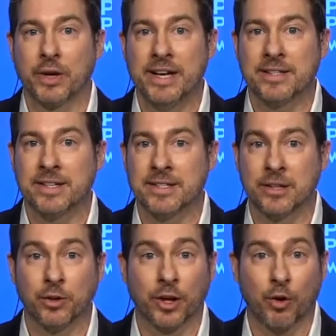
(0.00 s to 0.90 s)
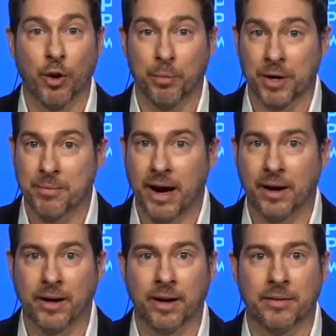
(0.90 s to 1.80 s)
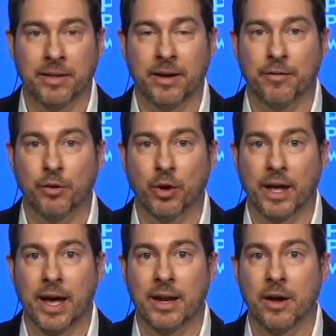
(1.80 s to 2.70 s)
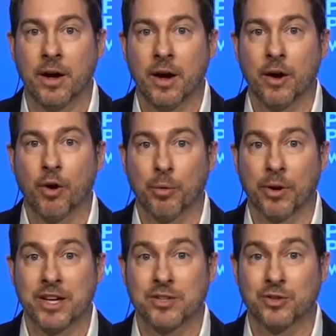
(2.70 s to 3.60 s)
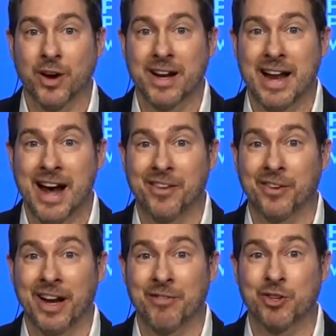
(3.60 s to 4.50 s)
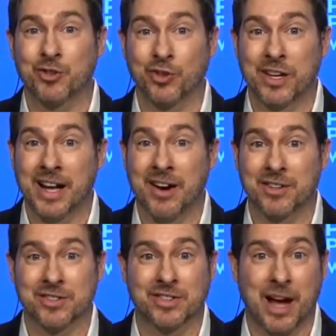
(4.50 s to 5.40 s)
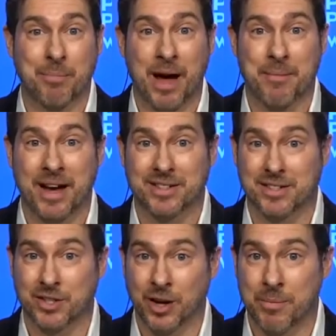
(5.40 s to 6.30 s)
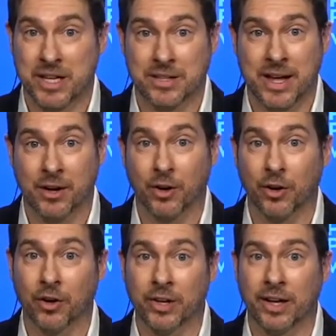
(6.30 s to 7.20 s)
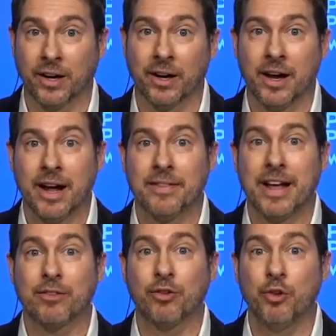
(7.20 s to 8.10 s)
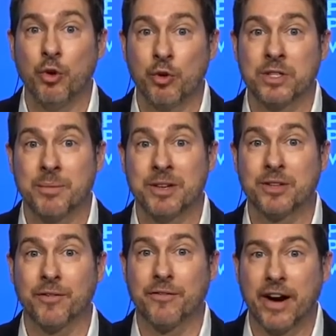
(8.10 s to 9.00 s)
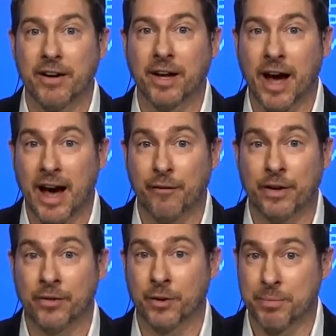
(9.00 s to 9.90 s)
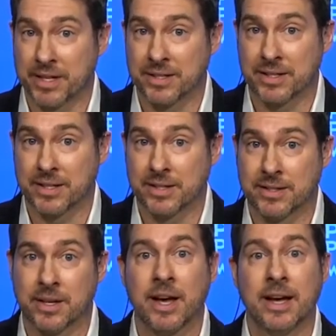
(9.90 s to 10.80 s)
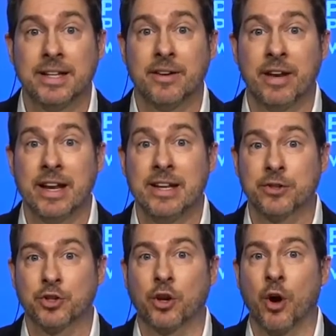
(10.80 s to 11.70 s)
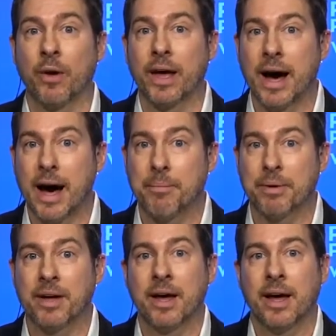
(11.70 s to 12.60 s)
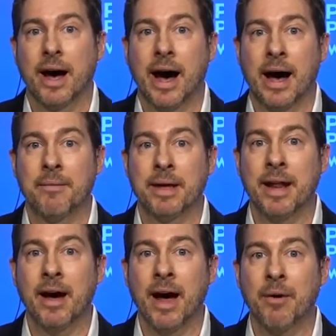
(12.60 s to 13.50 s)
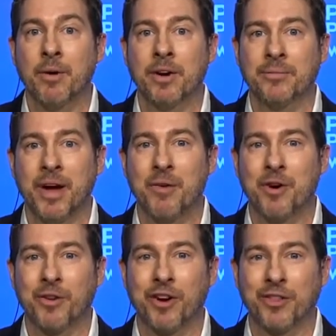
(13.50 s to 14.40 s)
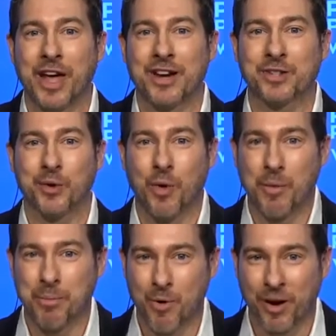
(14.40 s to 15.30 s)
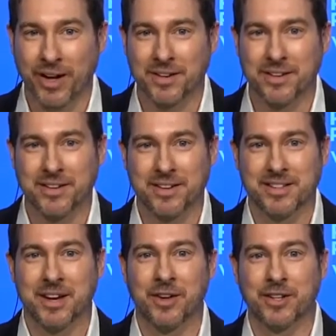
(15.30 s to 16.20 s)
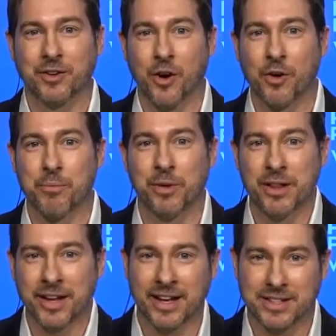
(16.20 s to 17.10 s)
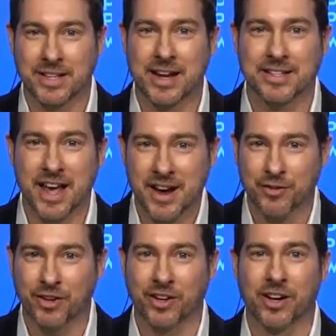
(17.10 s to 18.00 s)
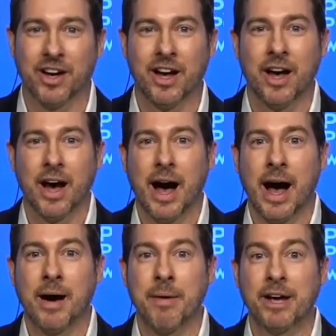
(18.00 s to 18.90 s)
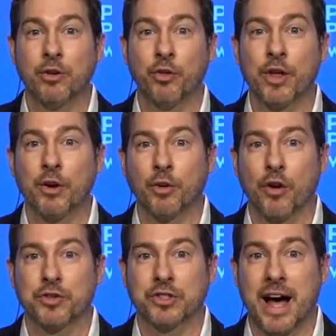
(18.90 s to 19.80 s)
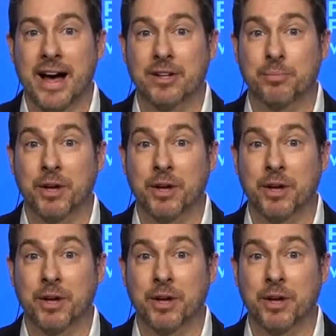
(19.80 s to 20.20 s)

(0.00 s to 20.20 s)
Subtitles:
reasons, and you look at corporate America, and if you look at corporations right now, they're going to have $1 trillion in stock buybacks this year. I mentioned that earlier. That's huge. That means they're very confident in their businesses. Dividend yields are going up. And now I will agree with Dennis on one point, because I don't like to go completely against Dennis ever. I do think growth stocks,